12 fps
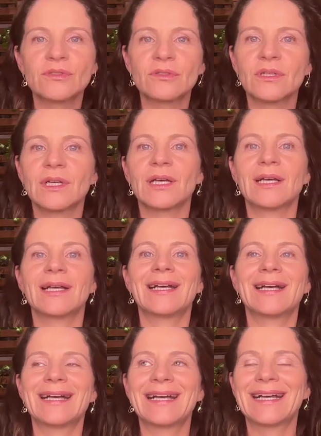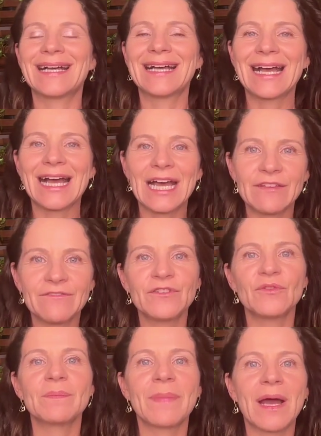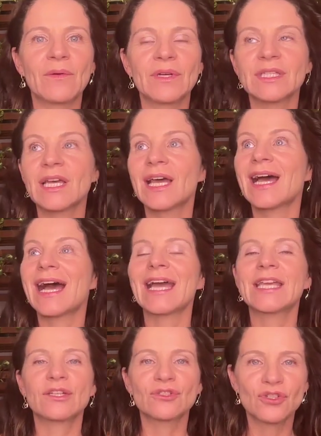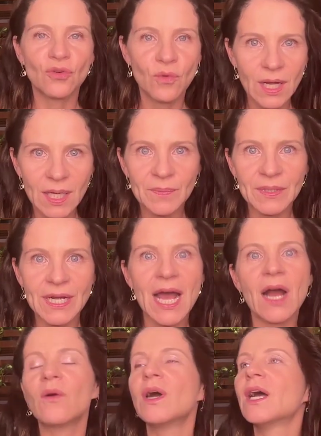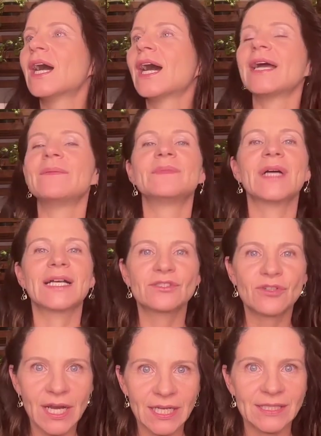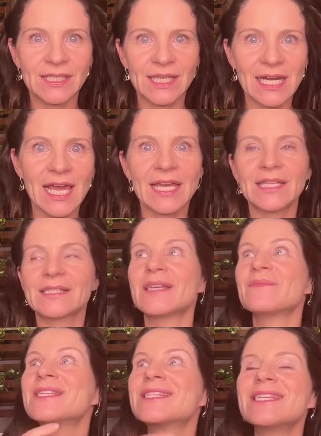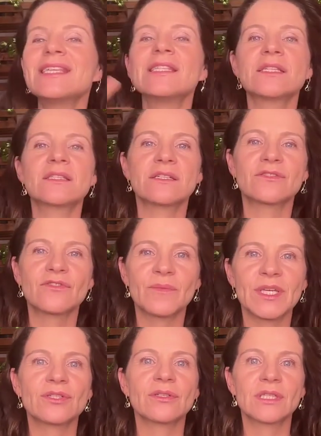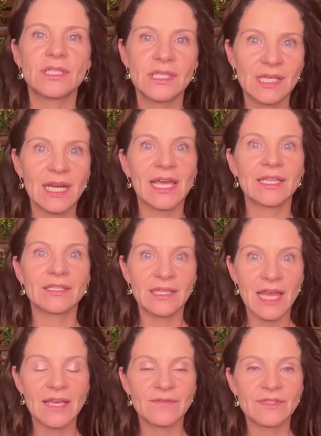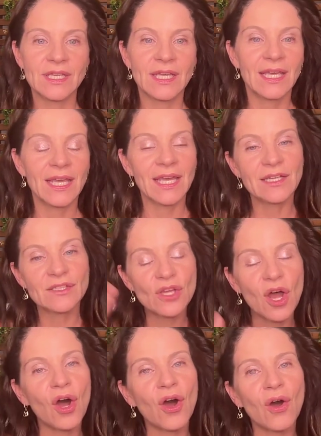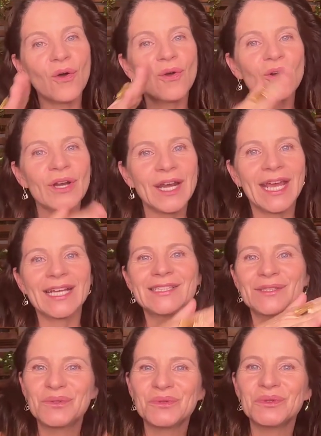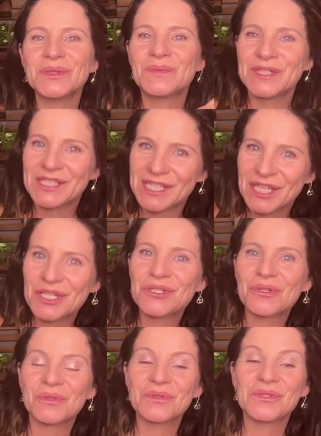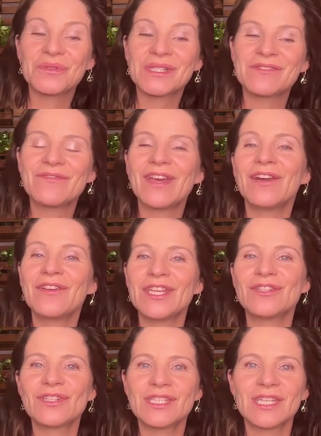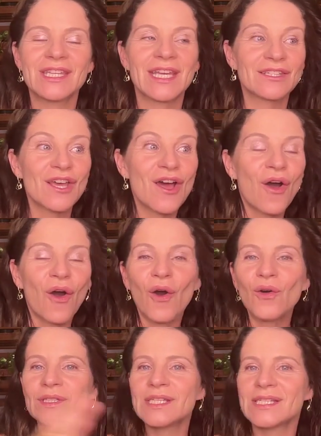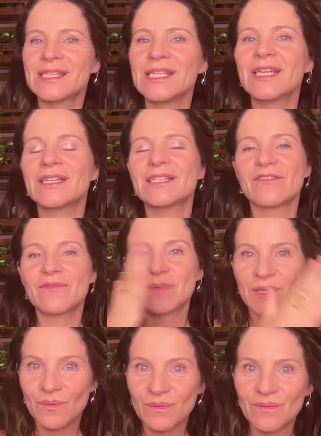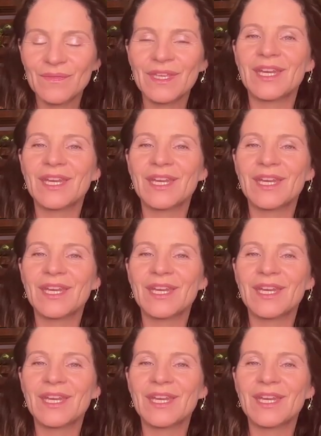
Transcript: to, I feel empowered. I can show up now. I'm attracting clients. I'm seeing the transformation in these clients' lives. And it's all connected to the persecution code. So it's very interesting that all these years I've been,